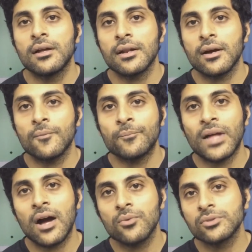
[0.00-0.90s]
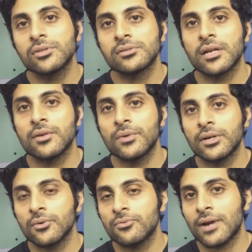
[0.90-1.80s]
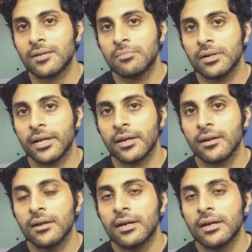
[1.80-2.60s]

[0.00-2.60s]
Now, how is this relevant to fat burning?